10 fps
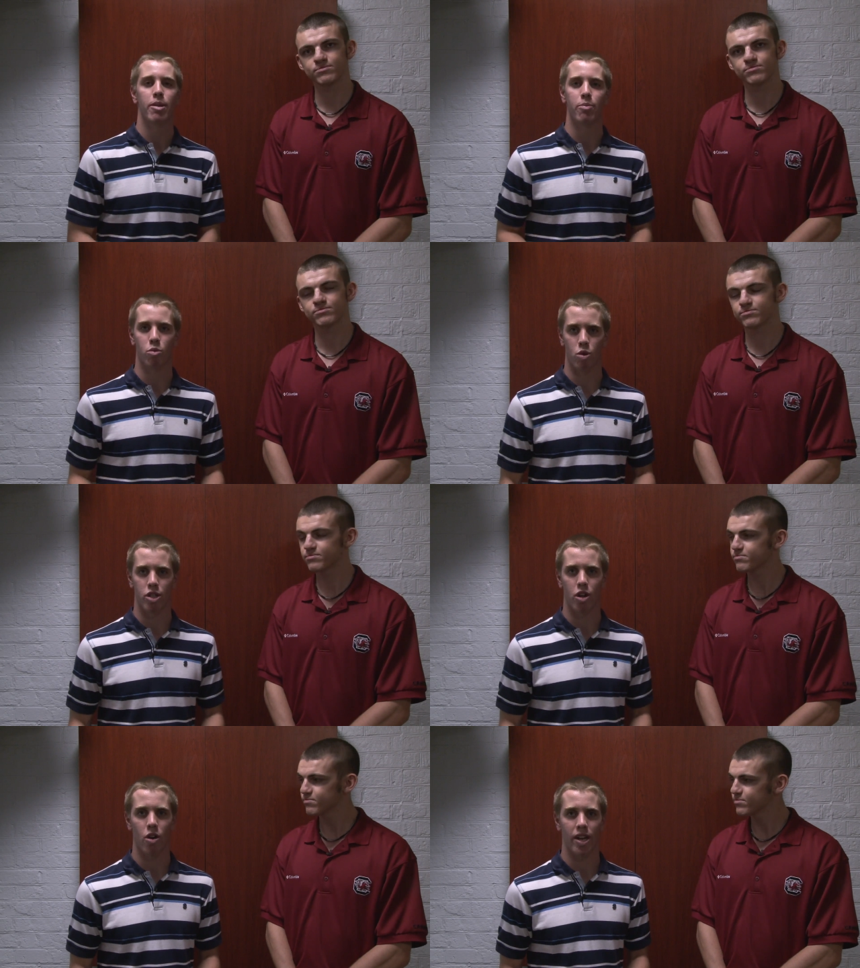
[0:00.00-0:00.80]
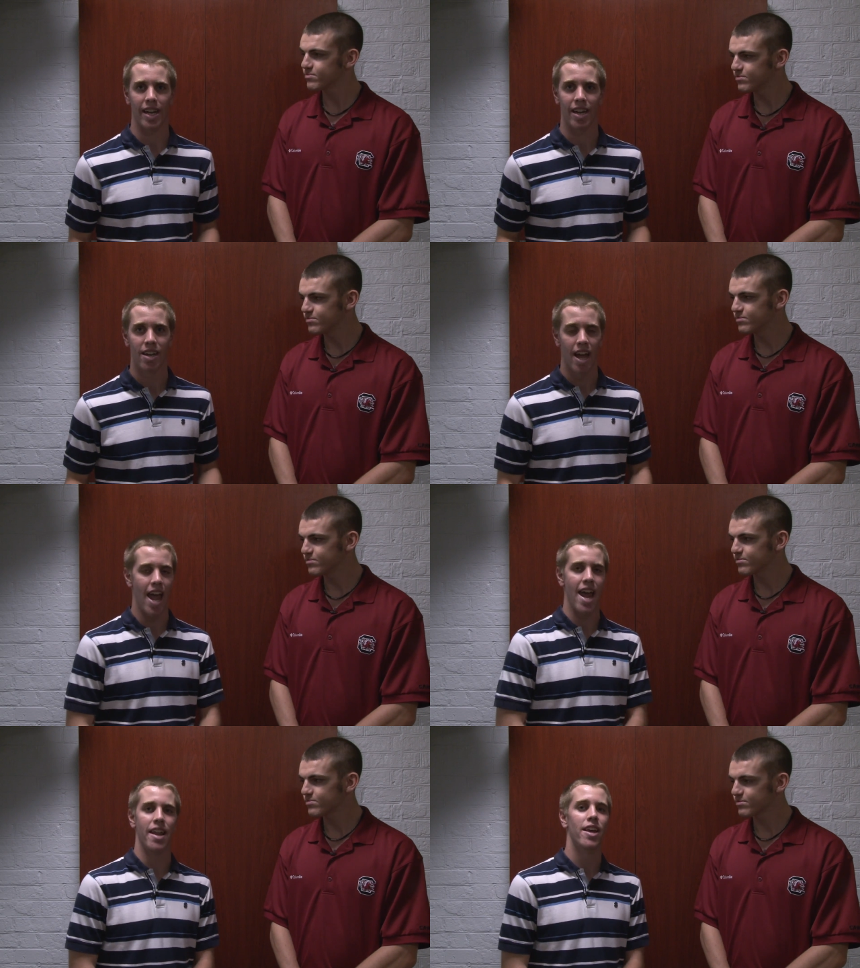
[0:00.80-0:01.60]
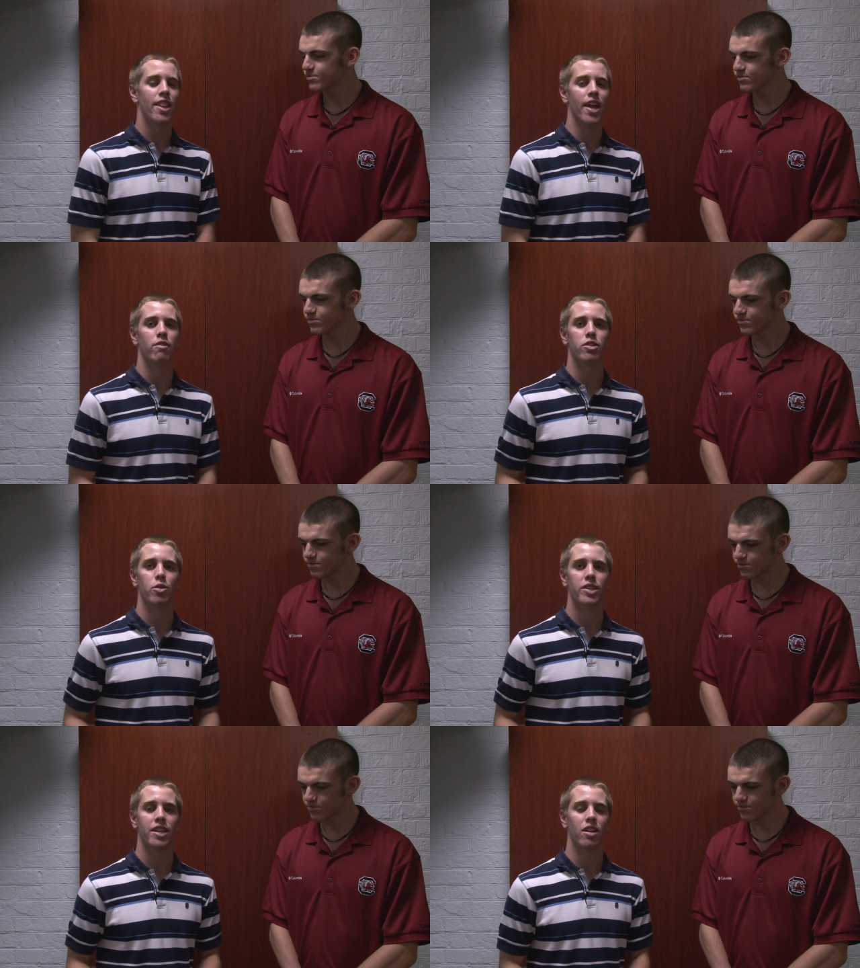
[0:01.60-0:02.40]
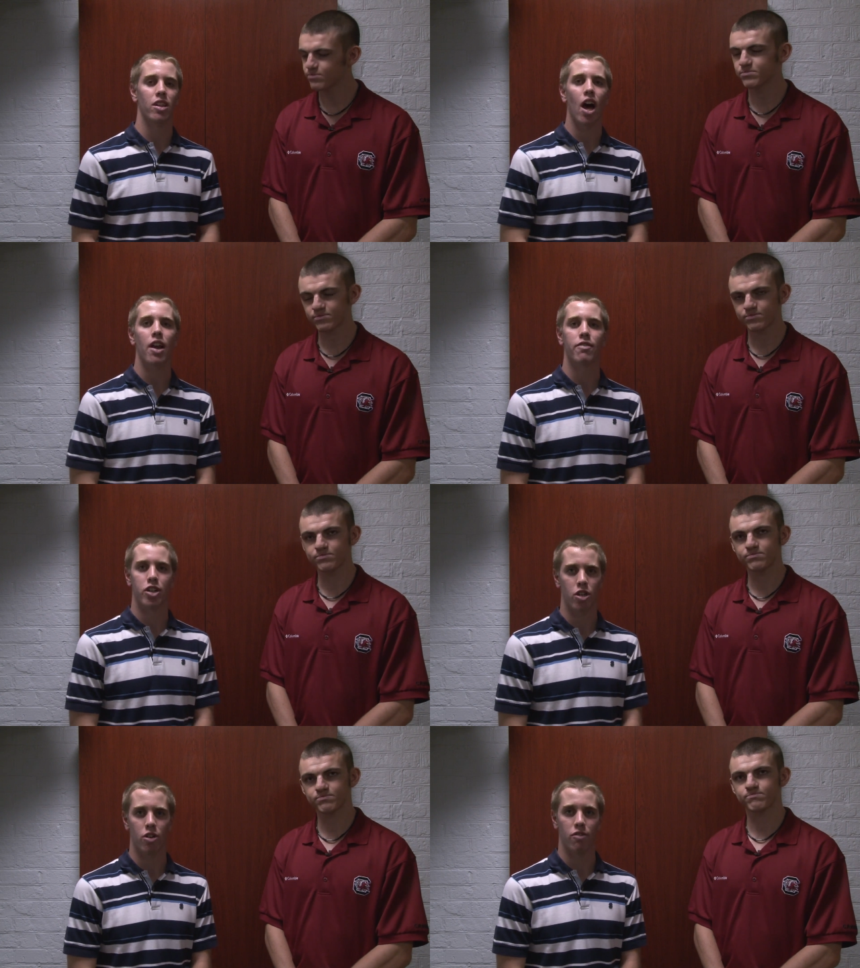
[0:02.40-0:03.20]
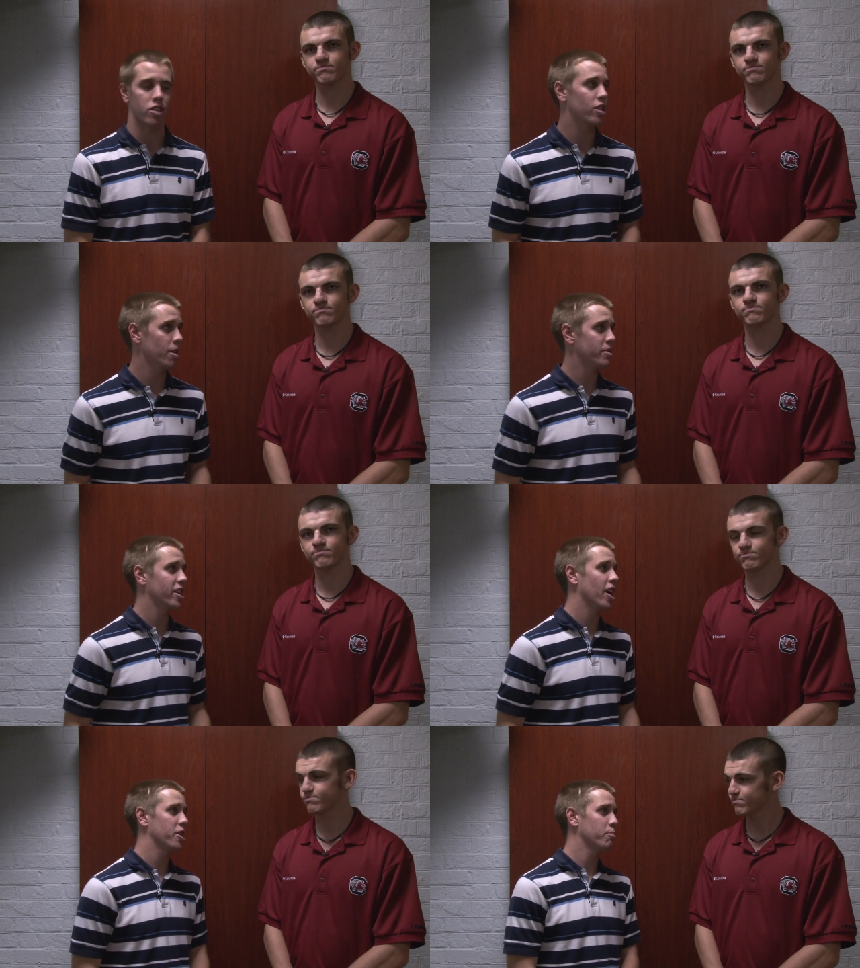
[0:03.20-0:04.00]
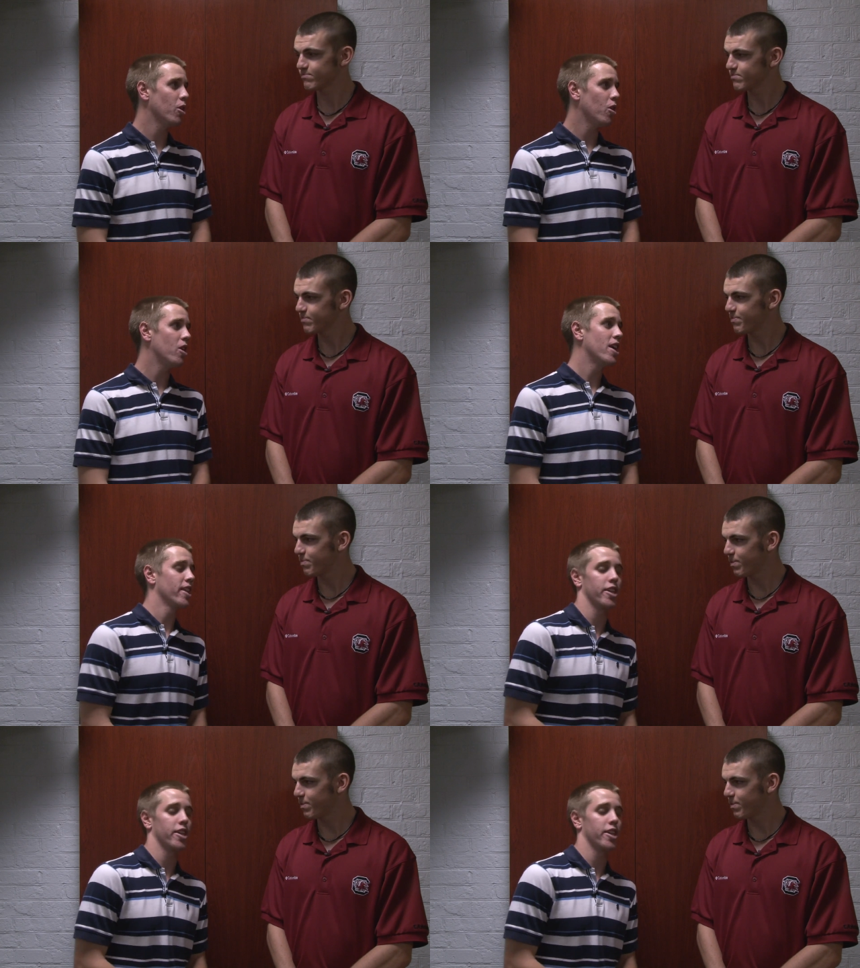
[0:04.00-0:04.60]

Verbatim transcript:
Speaker 1: people weren't talking and that resulted in a lot of turnovers. Clemson got the ball.